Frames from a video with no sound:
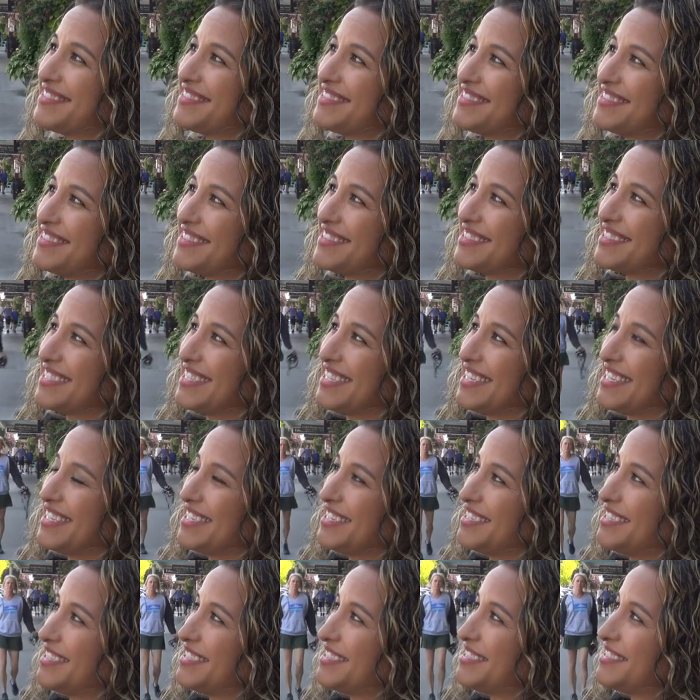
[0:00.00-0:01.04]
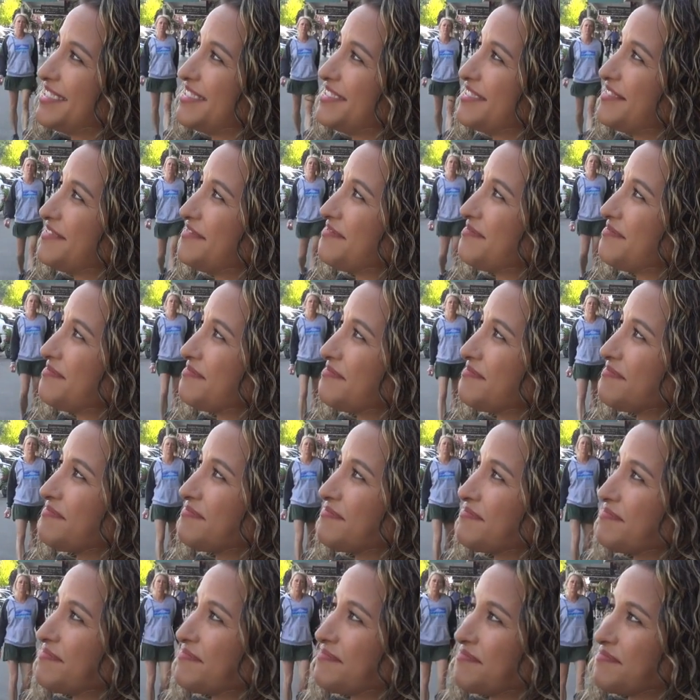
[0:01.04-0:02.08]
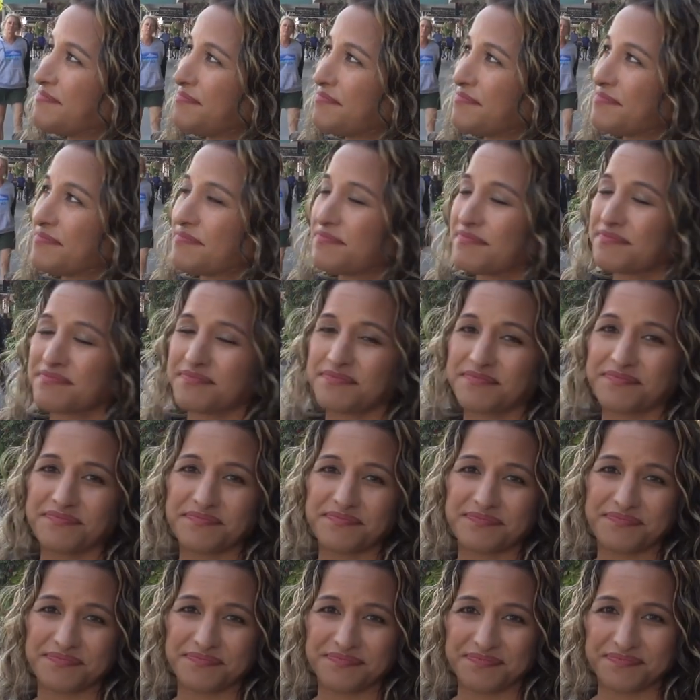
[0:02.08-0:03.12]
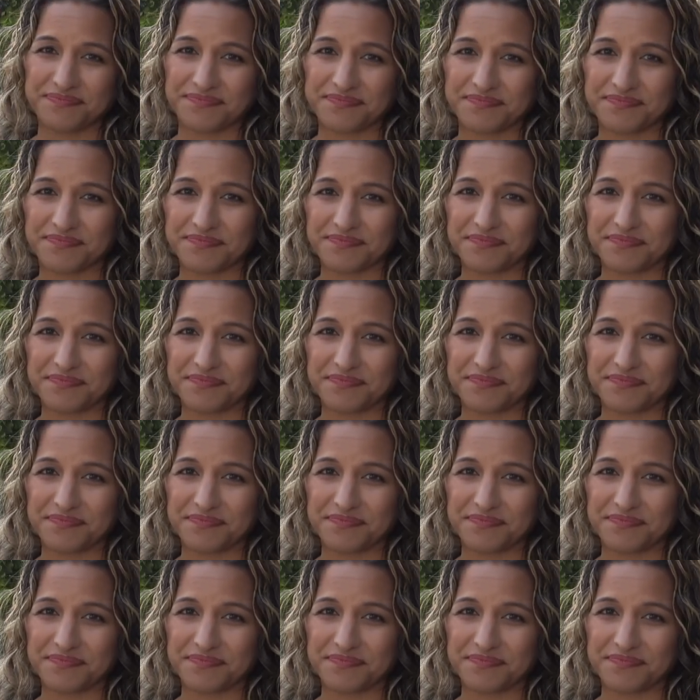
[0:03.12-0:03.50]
The person shown says nothing.